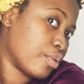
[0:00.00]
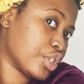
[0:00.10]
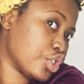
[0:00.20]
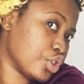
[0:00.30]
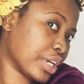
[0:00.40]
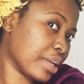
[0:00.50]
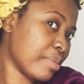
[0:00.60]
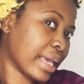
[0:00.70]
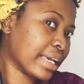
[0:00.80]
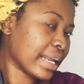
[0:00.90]
which you can
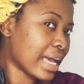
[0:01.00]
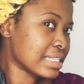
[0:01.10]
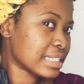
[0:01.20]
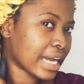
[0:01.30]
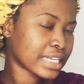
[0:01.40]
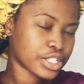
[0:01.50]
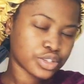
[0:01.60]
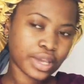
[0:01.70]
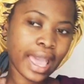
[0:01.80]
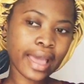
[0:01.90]
make it as tight as you
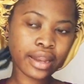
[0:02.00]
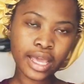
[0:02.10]
can.